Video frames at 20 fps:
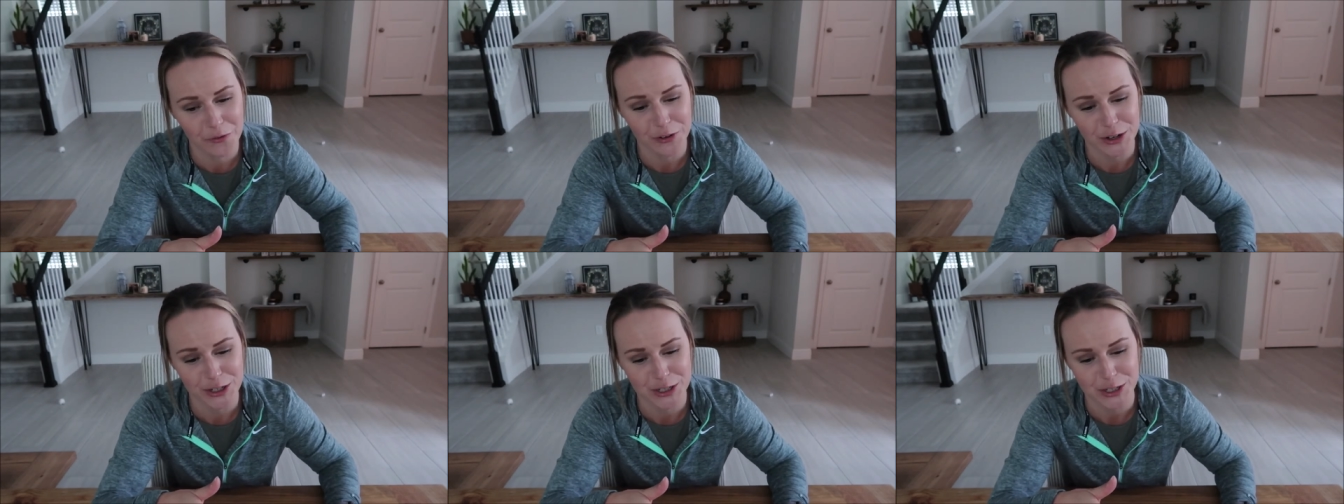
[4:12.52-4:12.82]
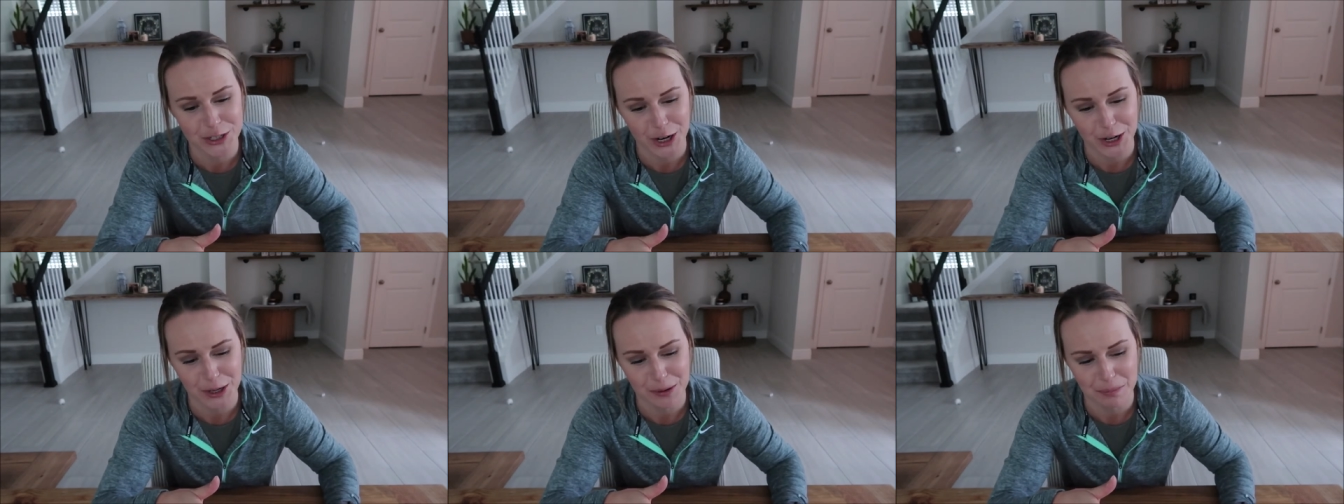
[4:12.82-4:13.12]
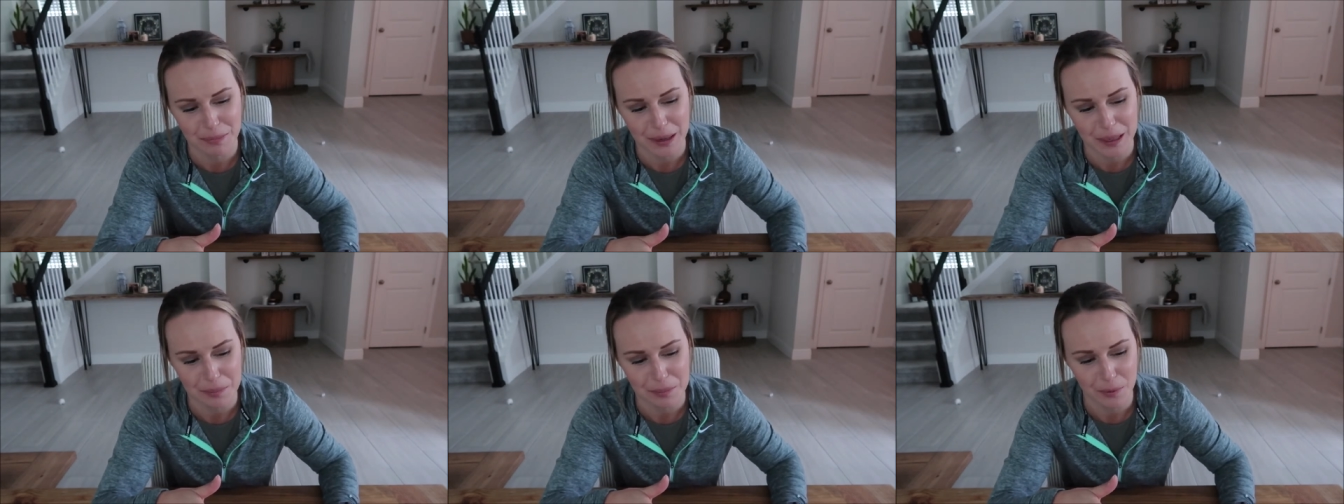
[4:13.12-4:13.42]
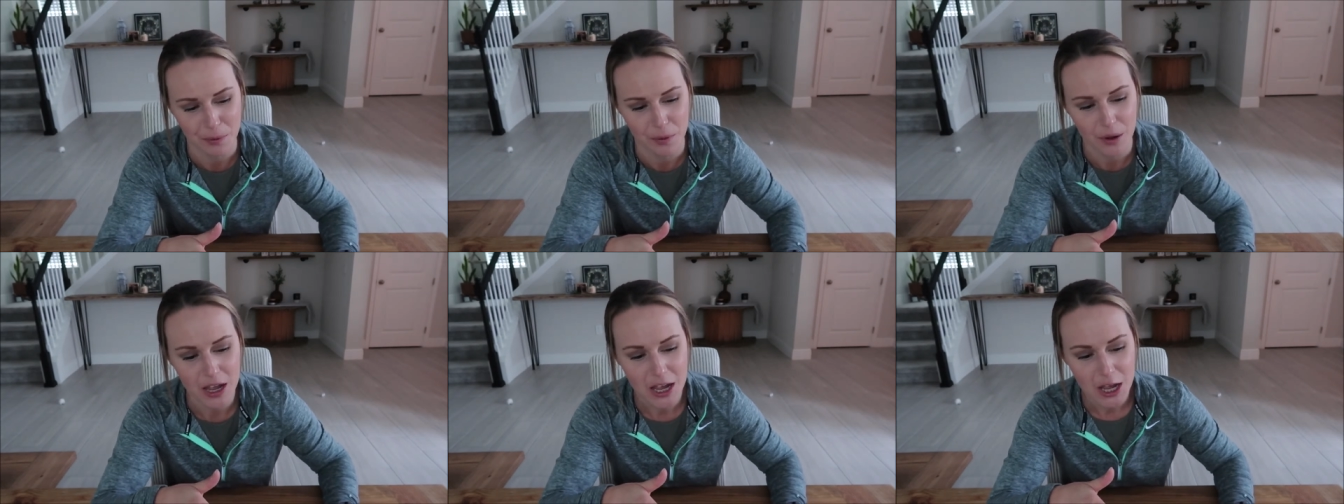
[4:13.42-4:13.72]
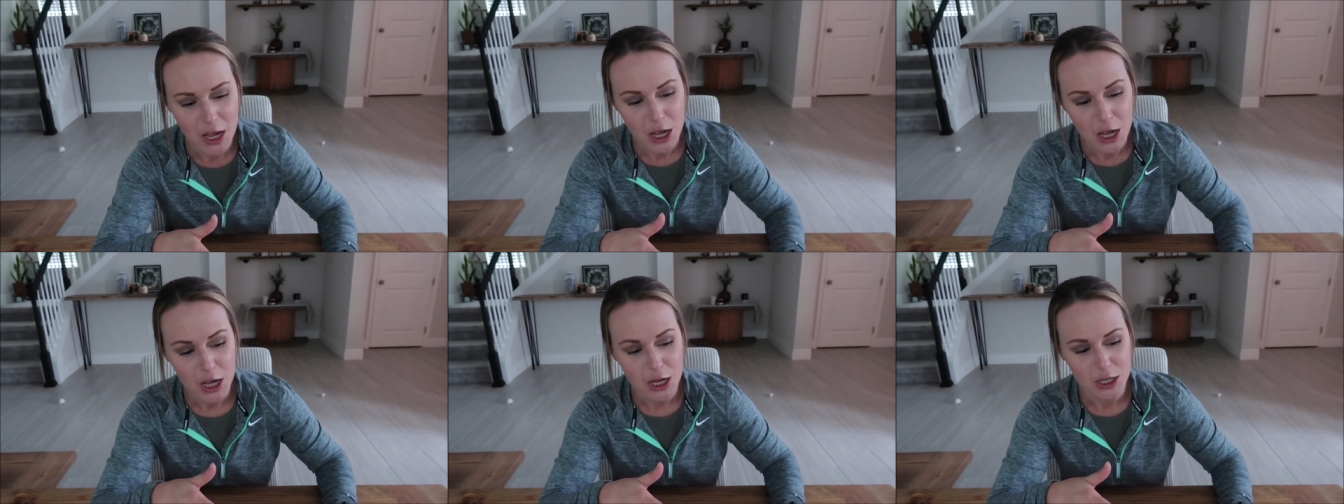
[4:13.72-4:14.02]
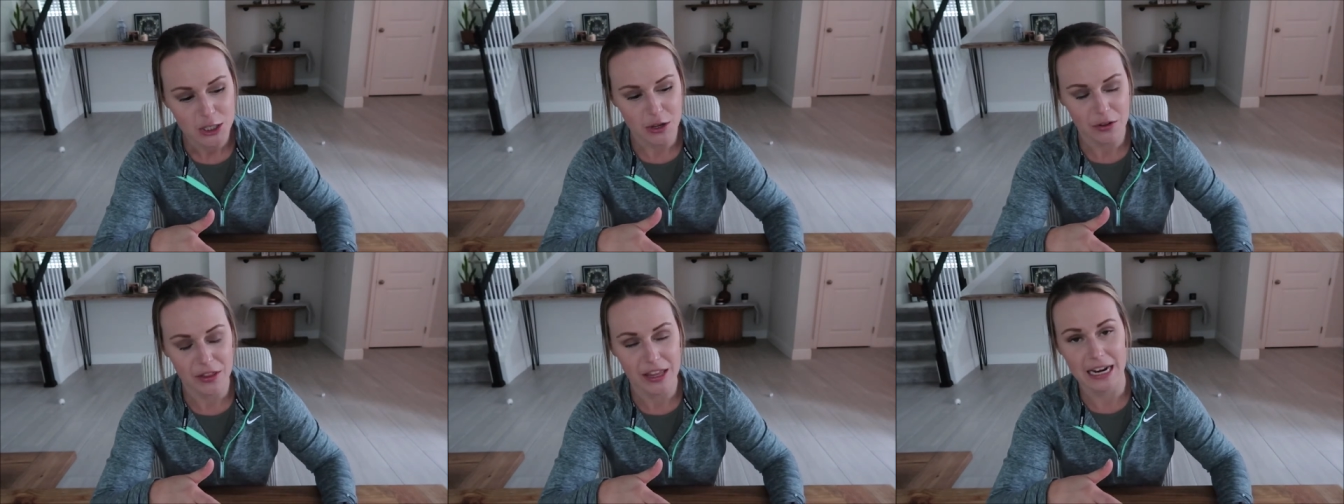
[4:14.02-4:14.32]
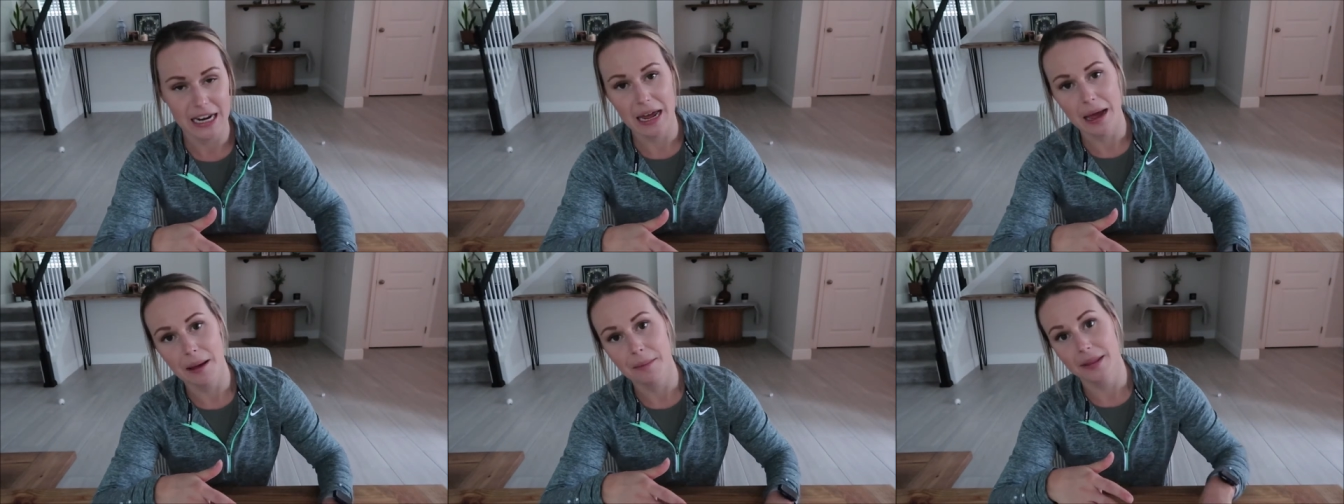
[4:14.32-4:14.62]
for certain people so
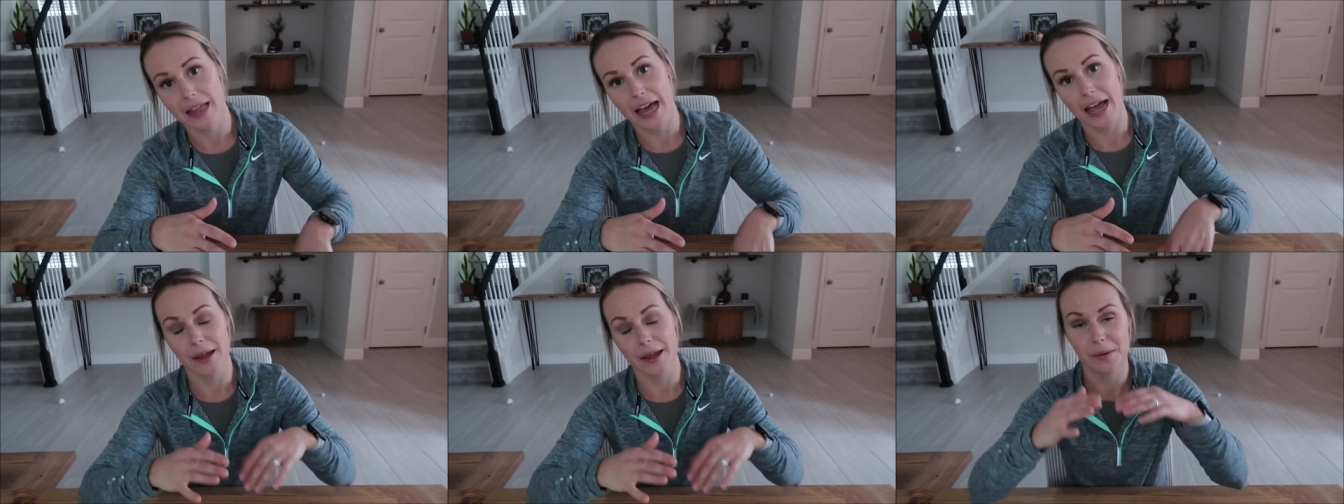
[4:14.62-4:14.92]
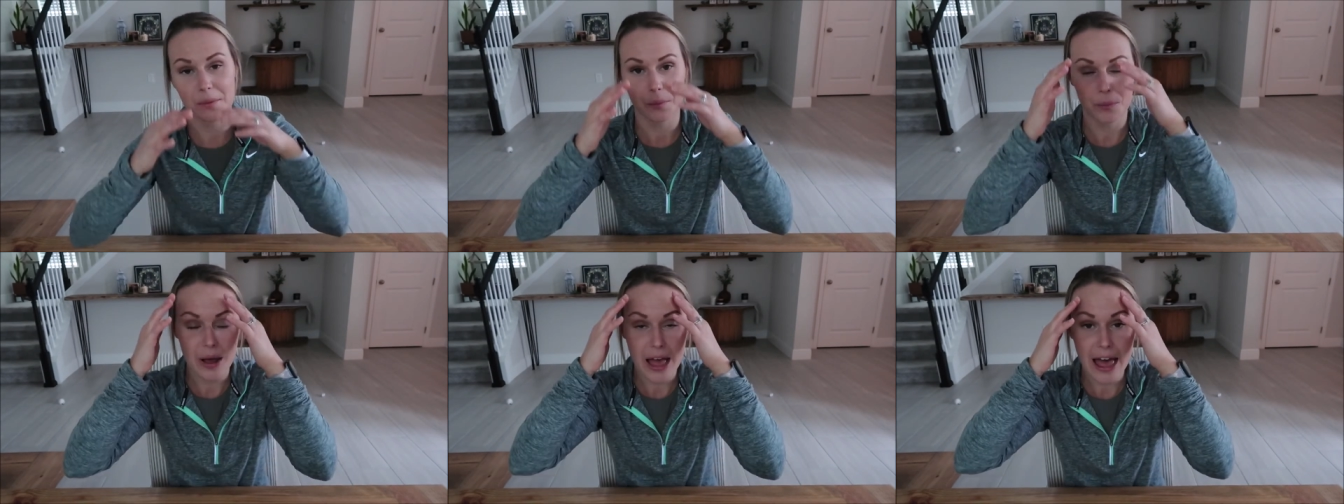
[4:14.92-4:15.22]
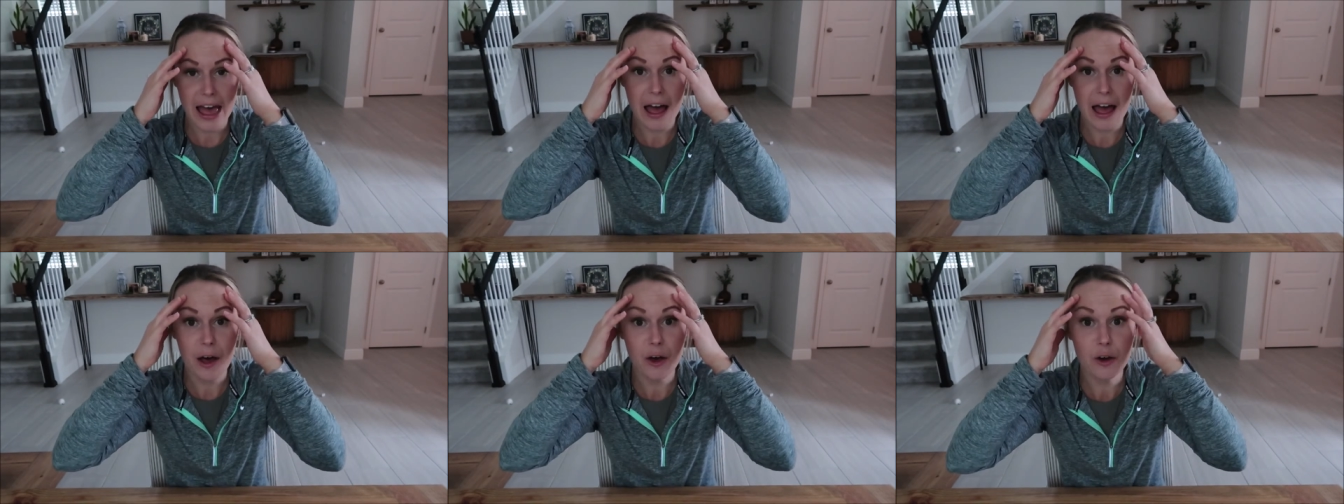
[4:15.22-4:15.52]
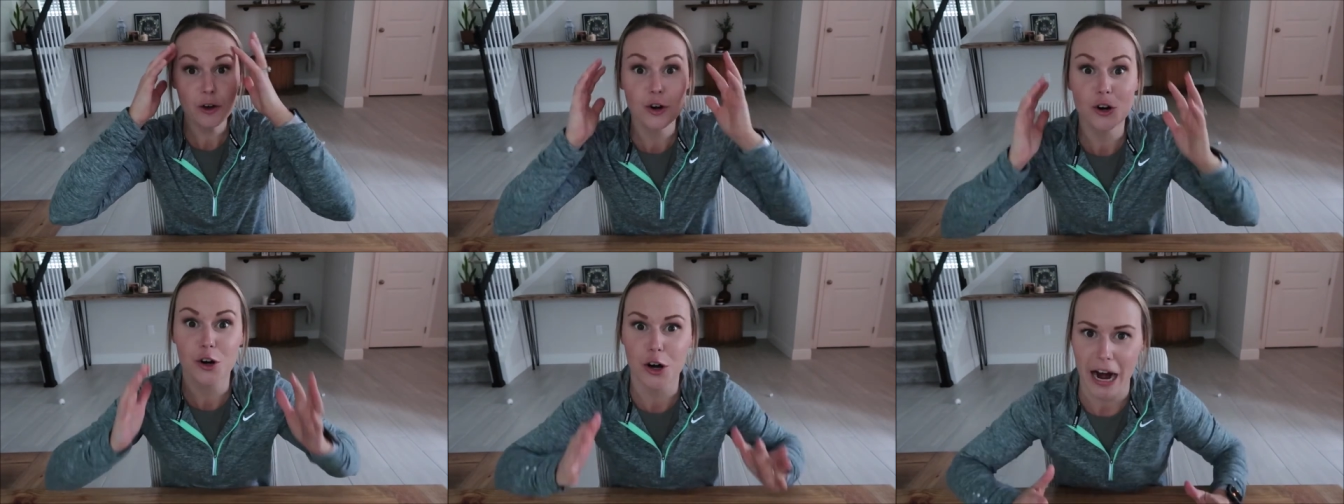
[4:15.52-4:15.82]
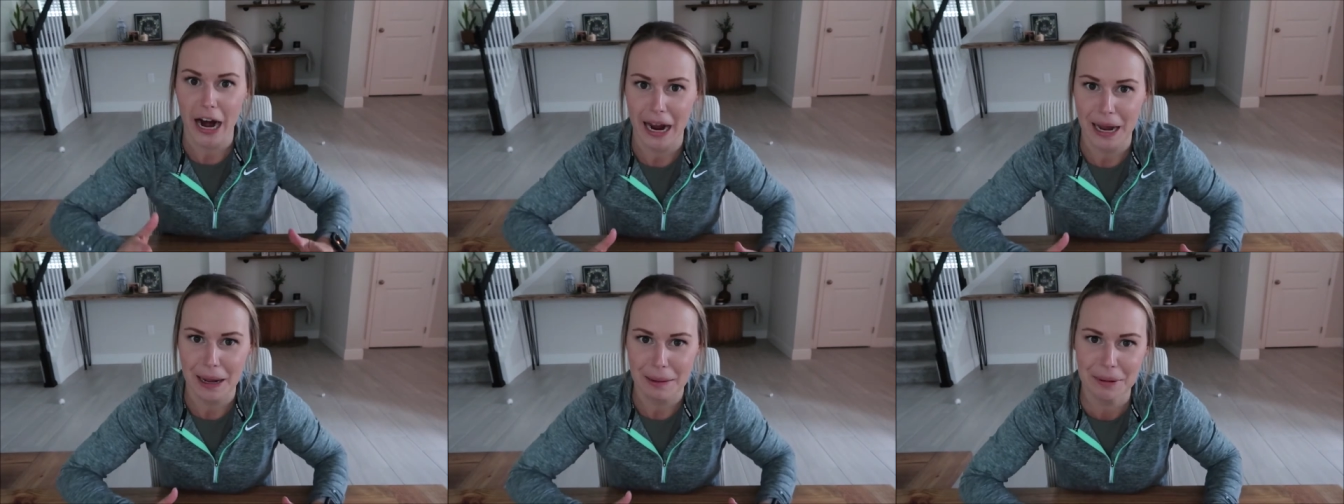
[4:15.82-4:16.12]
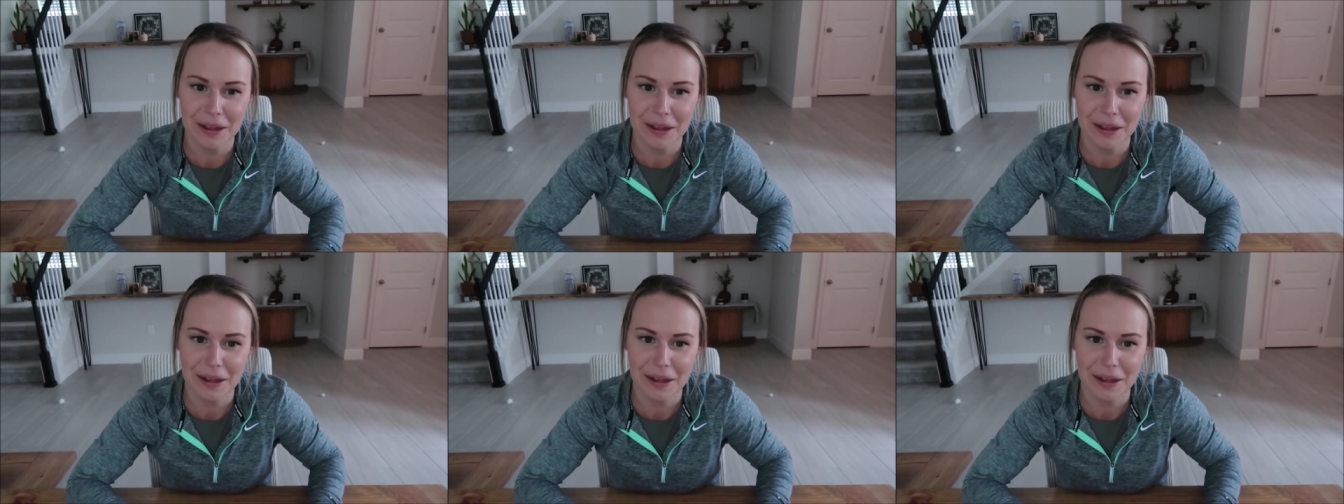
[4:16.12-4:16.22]
then i'm like well crap